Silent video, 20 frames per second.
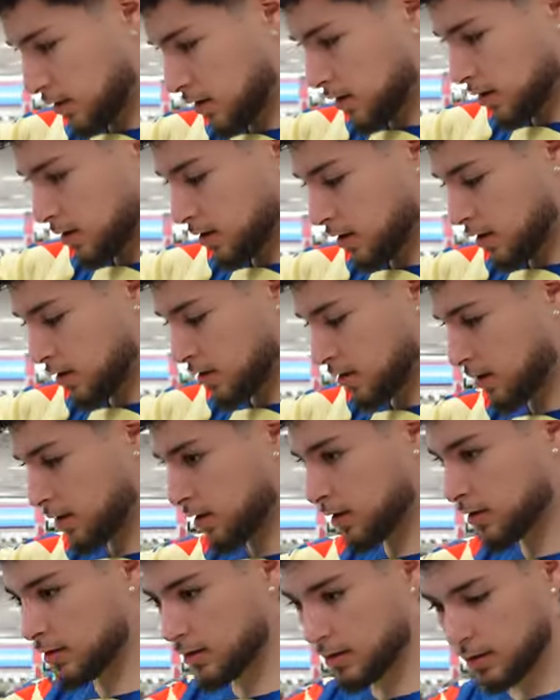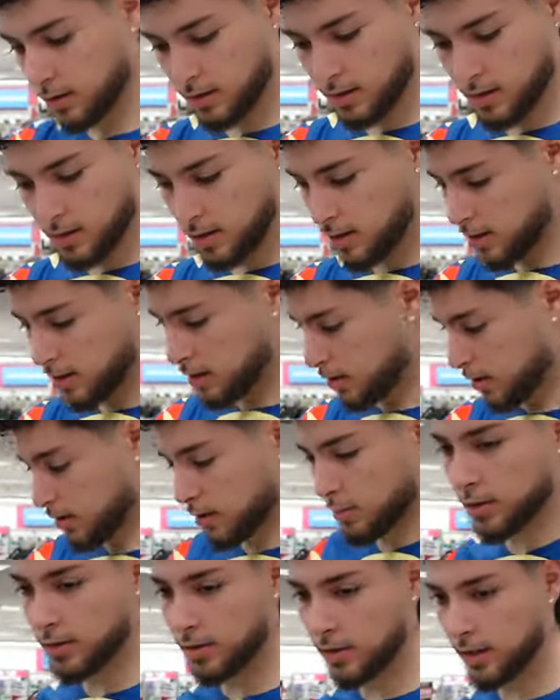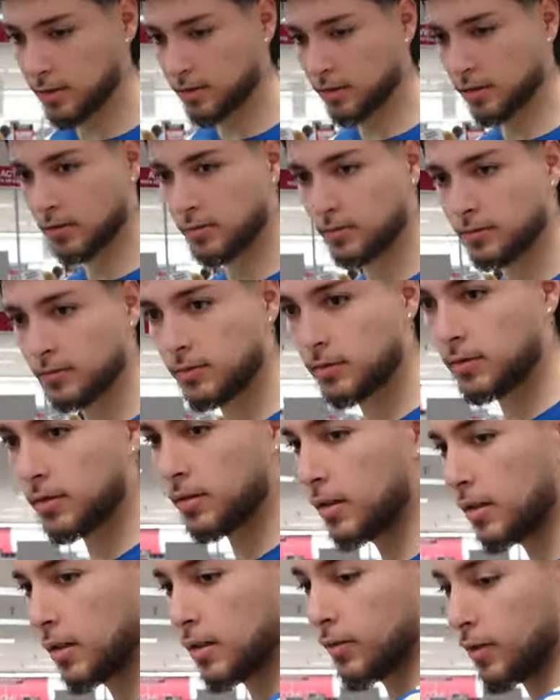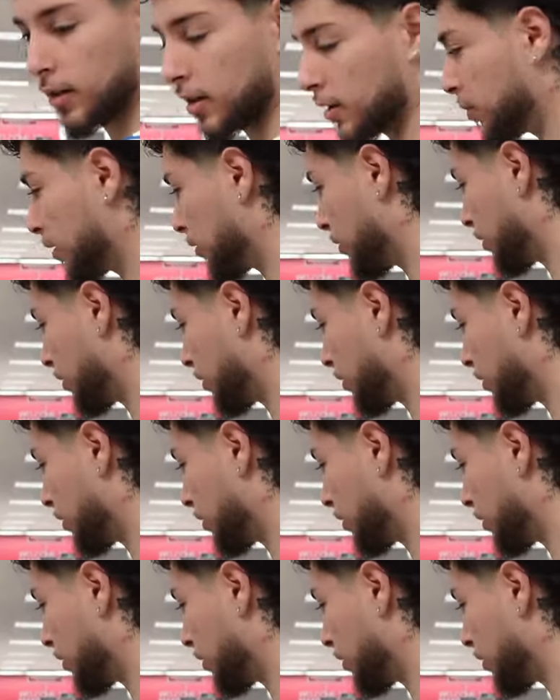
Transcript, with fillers: is this? Large, large. They're both life size. We're gonna put